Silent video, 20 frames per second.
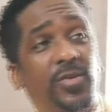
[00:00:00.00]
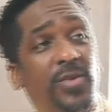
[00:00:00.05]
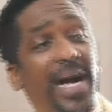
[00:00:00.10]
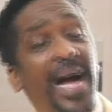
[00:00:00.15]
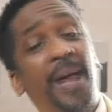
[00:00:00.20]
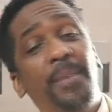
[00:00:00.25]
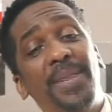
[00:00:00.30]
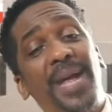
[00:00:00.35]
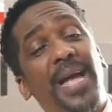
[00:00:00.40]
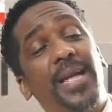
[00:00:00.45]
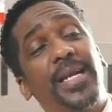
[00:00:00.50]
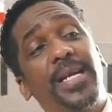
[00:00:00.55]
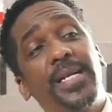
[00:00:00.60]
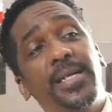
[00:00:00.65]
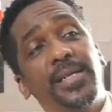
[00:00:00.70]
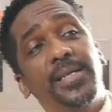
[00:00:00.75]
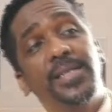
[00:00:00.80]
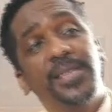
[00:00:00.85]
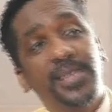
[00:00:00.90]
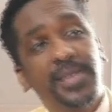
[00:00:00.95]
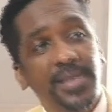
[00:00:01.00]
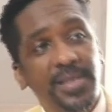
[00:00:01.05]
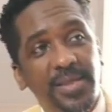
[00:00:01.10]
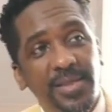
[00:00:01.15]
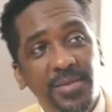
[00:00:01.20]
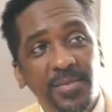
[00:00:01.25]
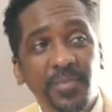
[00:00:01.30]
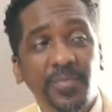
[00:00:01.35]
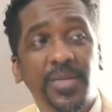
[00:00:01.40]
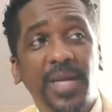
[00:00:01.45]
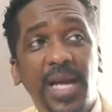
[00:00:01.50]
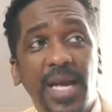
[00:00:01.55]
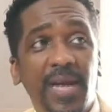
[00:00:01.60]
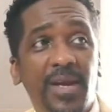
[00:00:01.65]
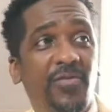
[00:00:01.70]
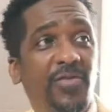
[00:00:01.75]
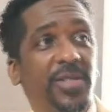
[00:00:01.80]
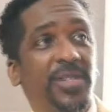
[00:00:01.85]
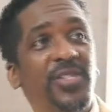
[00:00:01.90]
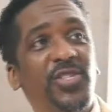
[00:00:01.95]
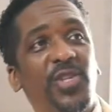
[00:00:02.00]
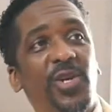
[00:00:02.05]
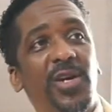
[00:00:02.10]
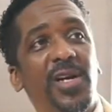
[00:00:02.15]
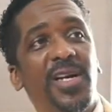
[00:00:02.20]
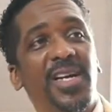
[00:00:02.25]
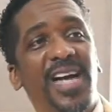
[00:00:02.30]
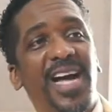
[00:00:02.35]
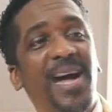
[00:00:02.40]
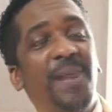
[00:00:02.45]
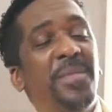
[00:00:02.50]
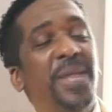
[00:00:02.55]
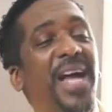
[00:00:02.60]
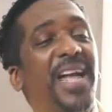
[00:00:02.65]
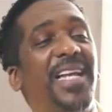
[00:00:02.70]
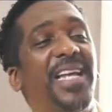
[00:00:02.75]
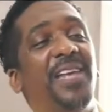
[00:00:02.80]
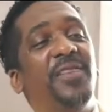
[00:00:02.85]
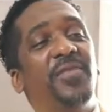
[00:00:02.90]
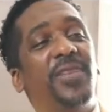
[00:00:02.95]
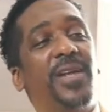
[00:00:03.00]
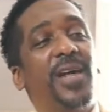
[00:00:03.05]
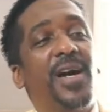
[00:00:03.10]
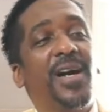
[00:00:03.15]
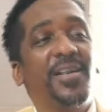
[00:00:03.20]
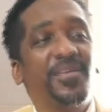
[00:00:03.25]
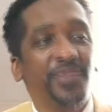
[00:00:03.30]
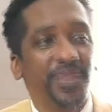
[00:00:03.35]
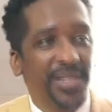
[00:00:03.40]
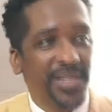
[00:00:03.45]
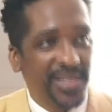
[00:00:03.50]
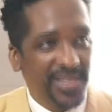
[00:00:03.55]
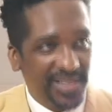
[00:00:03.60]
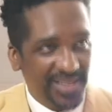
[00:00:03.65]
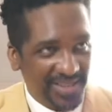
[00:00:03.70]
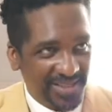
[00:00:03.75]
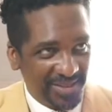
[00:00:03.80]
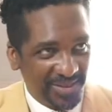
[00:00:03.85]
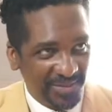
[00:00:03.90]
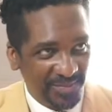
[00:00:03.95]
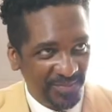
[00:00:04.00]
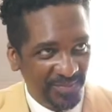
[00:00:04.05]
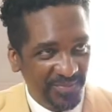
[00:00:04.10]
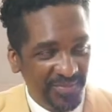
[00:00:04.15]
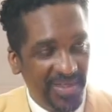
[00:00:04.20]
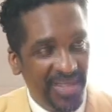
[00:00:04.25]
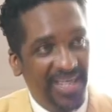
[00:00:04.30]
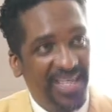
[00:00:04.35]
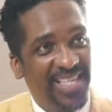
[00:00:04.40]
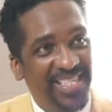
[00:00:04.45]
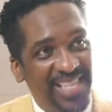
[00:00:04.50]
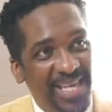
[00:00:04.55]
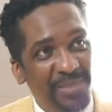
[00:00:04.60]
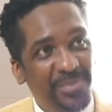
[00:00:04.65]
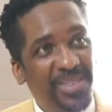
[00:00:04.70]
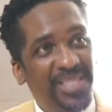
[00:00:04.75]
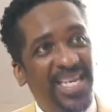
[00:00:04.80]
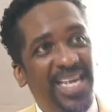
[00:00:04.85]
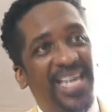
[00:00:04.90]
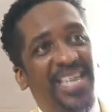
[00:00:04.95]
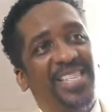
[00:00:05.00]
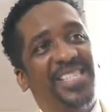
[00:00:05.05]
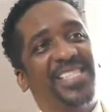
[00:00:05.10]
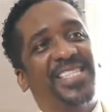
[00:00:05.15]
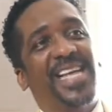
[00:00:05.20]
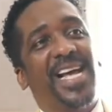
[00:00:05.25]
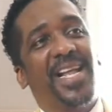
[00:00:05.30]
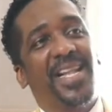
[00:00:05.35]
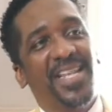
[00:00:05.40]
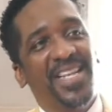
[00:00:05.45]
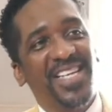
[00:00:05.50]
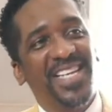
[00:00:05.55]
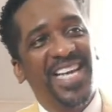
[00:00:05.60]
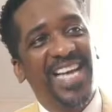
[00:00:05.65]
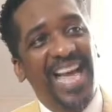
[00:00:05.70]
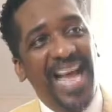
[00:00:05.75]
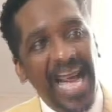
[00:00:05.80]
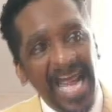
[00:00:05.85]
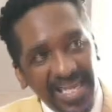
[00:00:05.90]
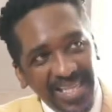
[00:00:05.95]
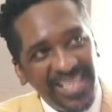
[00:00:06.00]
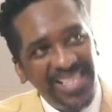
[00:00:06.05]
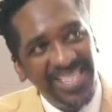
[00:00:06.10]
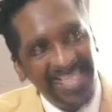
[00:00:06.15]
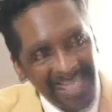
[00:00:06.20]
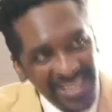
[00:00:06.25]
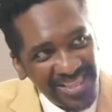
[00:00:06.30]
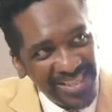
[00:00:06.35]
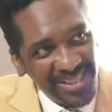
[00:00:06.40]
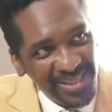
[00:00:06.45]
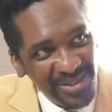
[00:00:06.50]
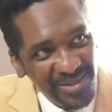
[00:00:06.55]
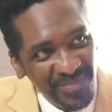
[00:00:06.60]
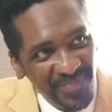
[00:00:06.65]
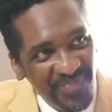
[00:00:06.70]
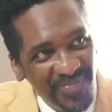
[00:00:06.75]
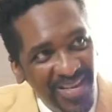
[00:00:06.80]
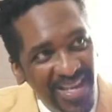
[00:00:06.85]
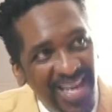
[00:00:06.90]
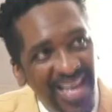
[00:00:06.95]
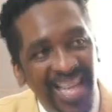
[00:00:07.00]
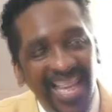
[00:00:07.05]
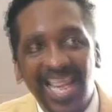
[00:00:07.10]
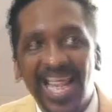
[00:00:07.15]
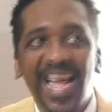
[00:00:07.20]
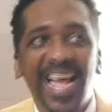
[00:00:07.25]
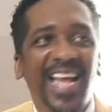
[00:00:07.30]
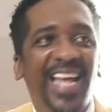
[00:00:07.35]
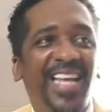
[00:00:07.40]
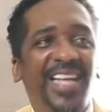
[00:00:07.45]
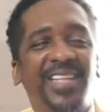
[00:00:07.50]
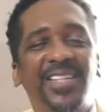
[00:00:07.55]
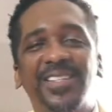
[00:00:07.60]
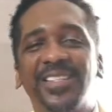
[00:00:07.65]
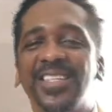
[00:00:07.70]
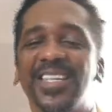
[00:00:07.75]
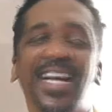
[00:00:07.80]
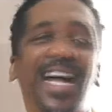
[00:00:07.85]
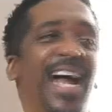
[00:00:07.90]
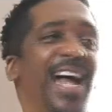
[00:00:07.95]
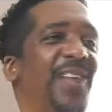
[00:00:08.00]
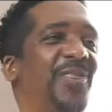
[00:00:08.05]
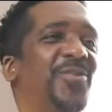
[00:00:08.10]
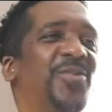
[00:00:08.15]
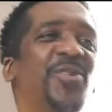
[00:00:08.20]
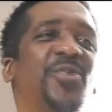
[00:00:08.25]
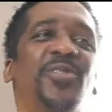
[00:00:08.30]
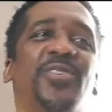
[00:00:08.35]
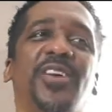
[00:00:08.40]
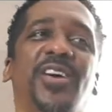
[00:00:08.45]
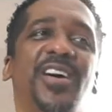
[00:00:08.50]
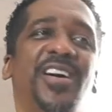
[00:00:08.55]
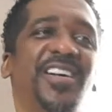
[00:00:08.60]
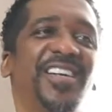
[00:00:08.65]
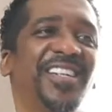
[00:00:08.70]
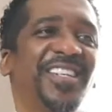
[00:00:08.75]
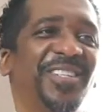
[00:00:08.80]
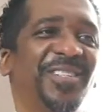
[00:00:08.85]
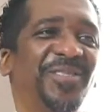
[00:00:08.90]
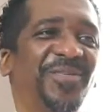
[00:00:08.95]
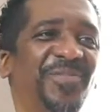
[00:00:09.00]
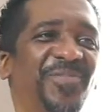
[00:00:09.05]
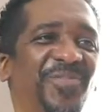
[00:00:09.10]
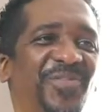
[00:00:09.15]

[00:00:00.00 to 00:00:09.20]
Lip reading: So I'm not in the system, and real talk, I'm not even of the system. Because I'm standing inside looking at the system like, I don't know y'all.